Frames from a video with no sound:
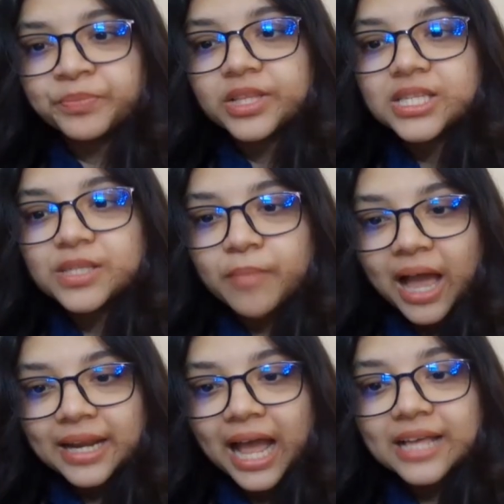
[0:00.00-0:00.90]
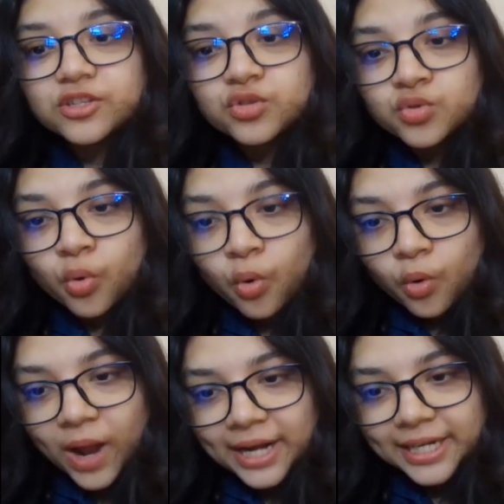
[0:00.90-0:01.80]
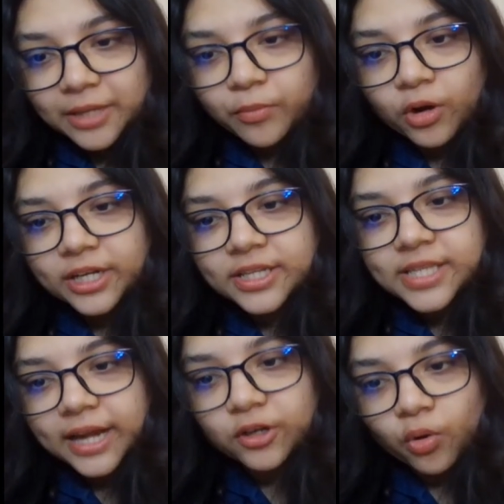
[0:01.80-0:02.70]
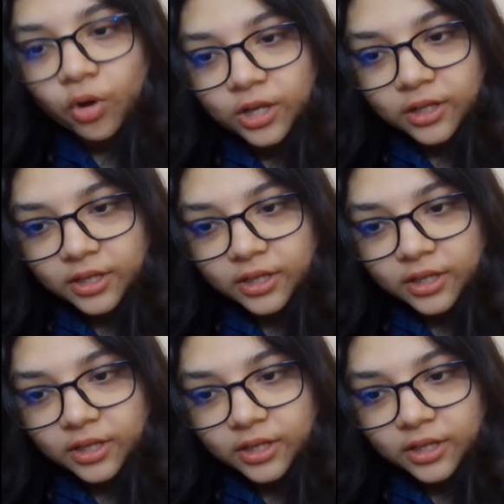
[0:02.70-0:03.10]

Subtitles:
This man has no antibodies at all.